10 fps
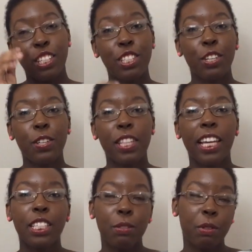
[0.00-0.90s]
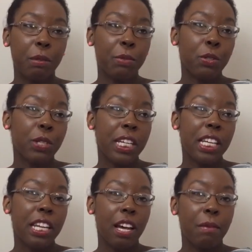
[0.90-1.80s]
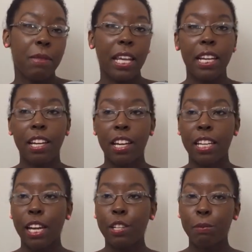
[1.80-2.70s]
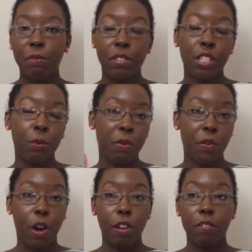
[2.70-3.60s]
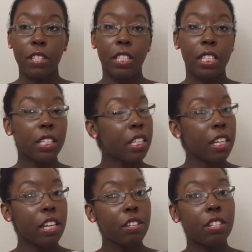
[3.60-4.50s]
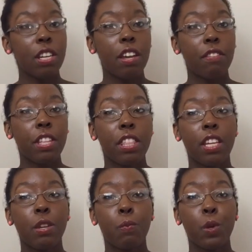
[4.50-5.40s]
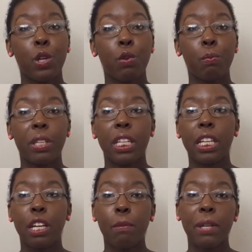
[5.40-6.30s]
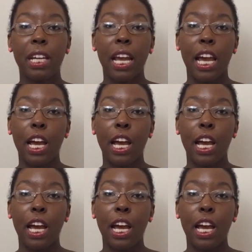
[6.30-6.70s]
So that is what I'm doing. That announcement video with all of the details and everything will be coming